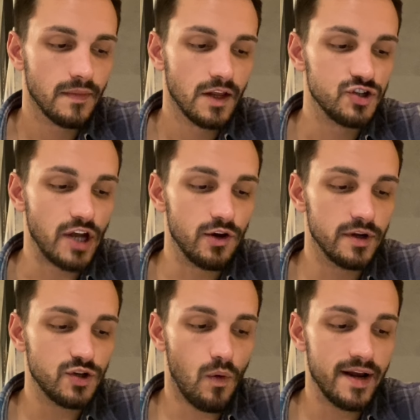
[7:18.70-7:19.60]

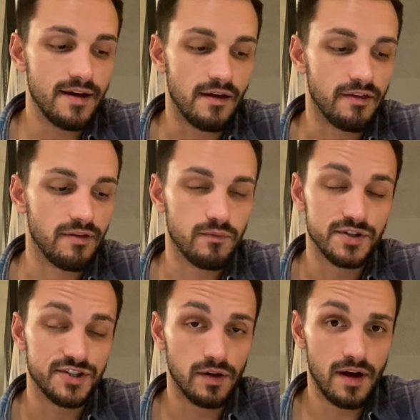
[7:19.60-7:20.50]
January 20th, we're
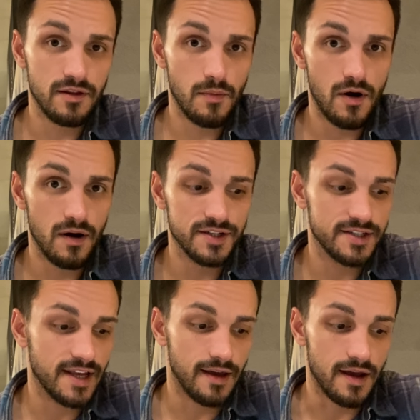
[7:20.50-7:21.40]
still on the
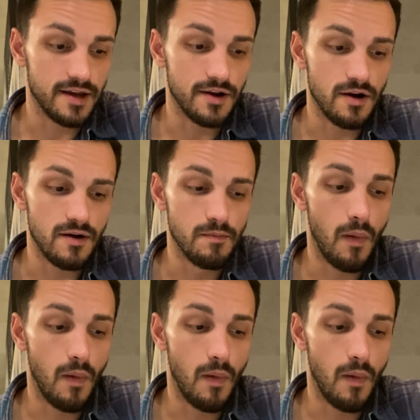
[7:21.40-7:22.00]
Mars kick here.